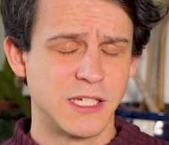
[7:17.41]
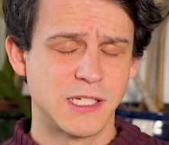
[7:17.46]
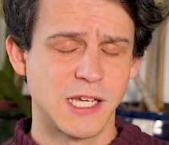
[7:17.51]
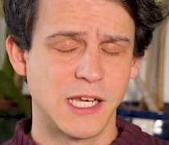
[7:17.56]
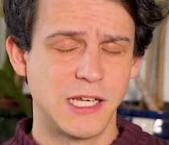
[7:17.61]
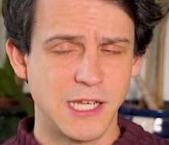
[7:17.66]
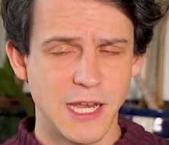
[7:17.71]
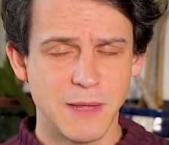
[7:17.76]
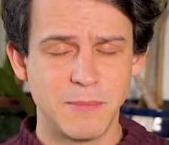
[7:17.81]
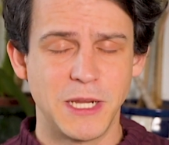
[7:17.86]
to
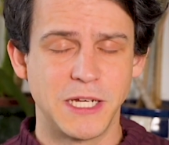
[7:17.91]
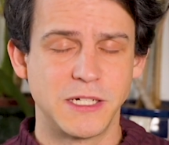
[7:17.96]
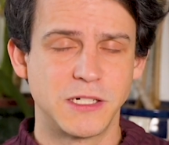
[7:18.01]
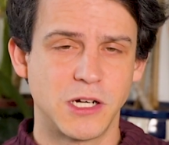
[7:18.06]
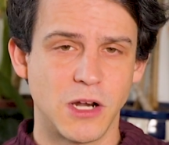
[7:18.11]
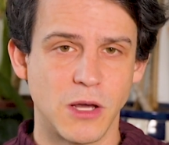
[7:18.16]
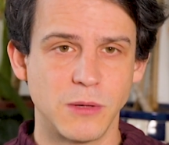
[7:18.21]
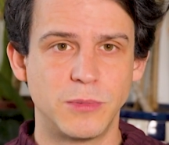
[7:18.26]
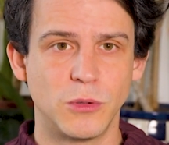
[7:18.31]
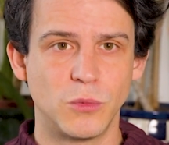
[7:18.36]
limit
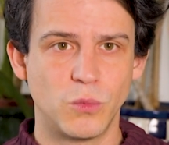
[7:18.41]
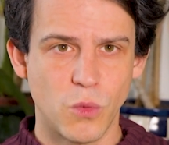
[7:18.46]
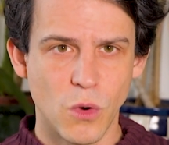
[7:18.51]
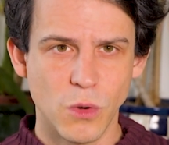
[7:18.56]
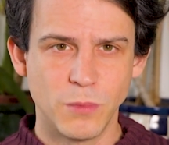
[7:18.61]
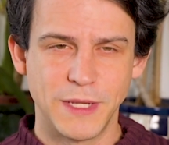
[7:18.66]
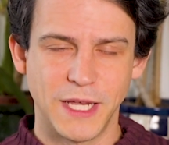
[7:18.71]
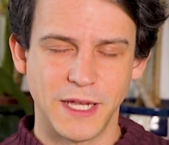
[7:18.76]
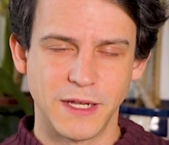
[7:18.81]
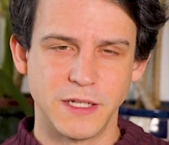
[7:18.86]
global
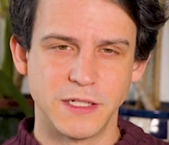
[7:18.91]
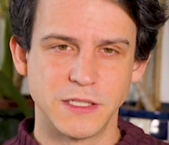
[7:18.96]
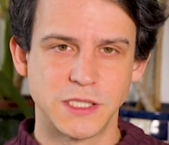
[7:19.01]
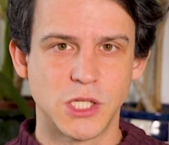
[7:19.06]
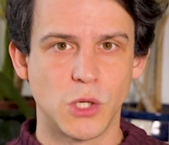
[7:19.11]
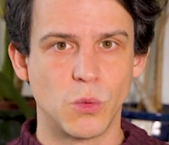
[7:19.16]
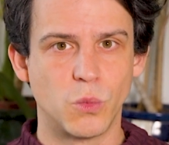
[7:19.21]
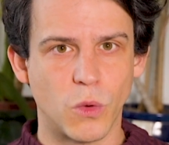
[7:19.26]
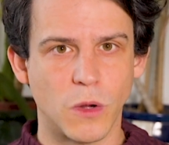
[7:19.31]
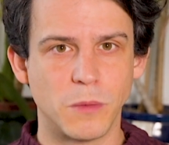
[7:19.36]
warming
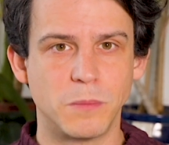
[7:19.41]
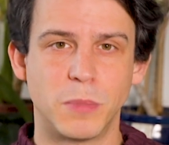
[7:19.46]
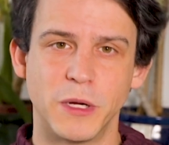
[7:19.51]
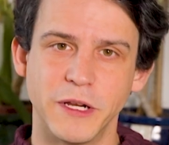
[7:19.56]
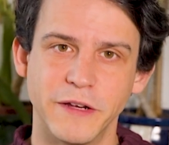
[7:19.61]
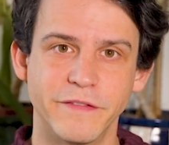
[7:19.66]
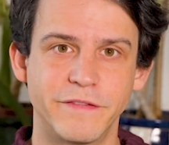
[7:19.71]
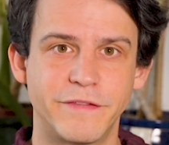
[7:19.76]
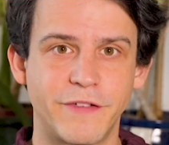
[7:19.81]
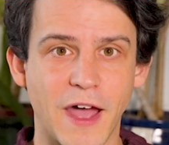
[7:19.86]
to
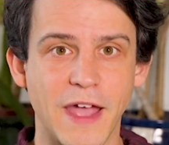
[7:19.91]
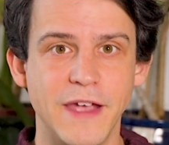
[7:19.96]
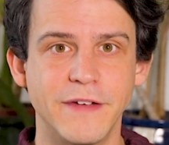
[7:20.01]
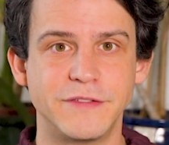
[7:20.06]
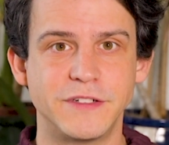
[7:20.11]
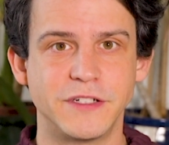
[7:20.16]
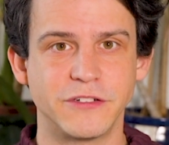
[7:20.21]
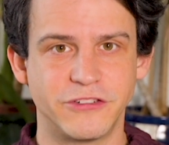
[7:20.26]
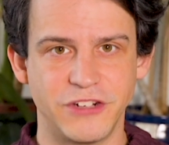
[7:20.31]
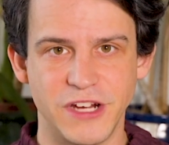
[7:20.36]

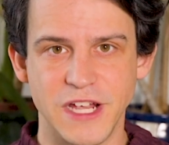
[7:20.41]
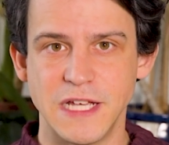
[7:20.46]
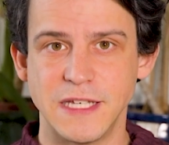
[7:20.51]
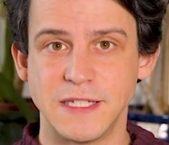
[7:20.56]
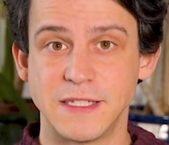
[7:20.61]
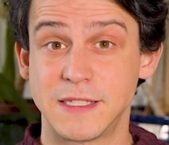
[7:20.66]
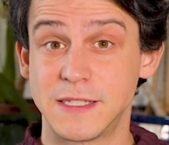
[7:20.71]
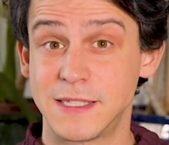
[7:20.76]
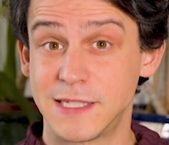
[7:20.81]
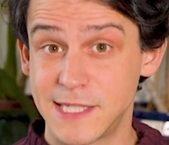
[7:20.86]
1.5
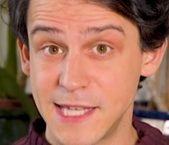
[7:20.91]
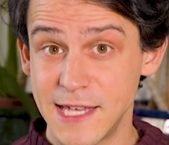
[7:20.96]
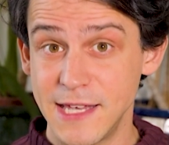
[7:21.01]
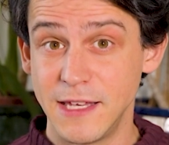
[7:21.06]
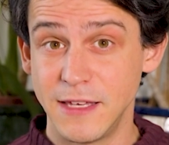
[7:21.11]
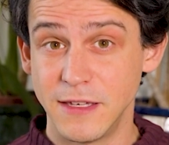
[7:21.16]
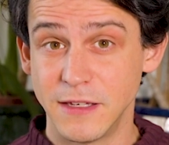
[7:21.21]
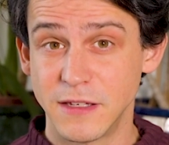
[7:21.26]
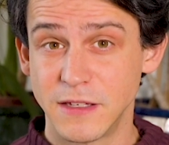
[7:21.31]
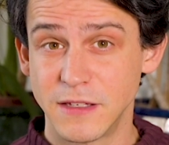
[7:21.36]
degrees C.